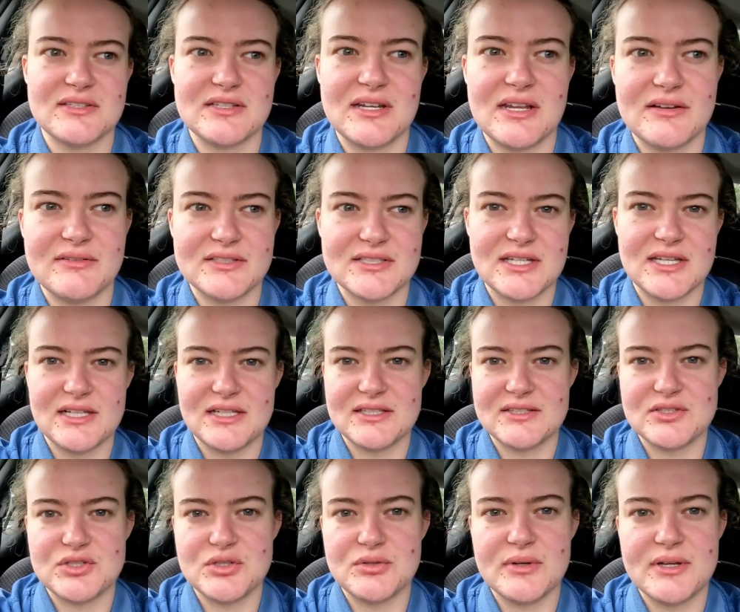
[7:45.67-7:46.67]
and then I was like,
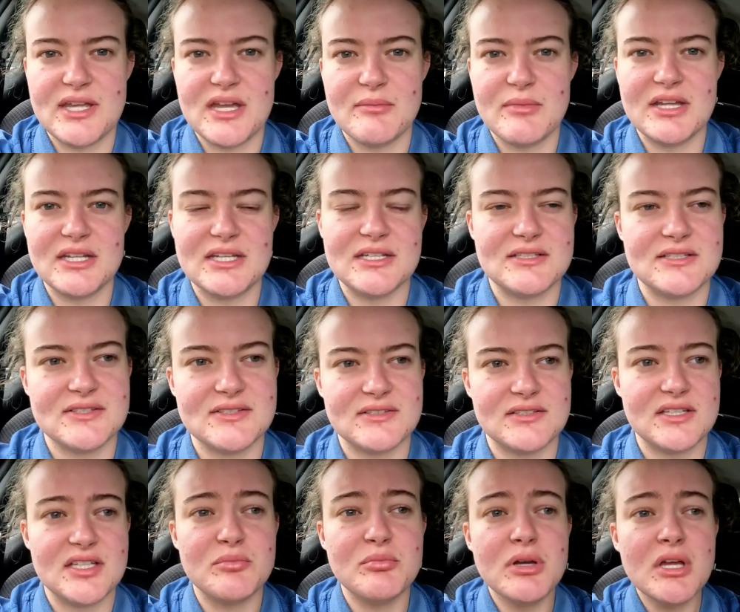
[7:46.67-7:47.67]
it's 2 a.m. I need to
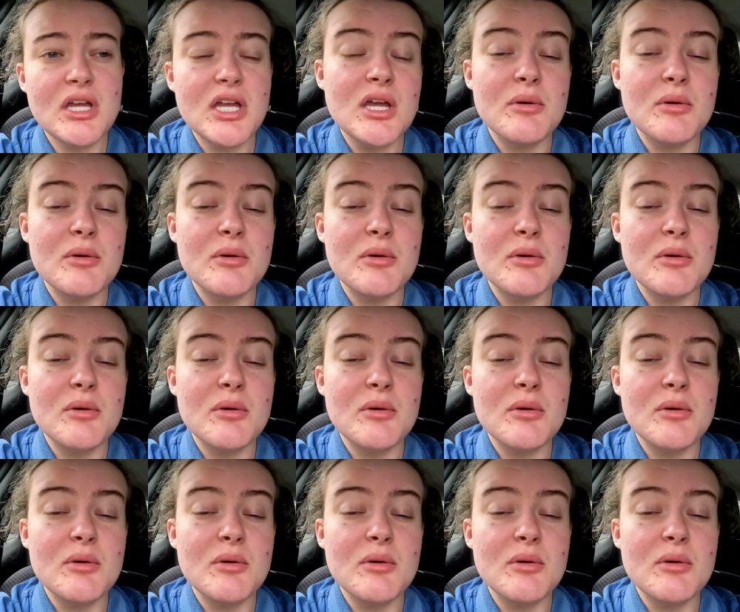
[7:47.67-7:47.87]
sleep.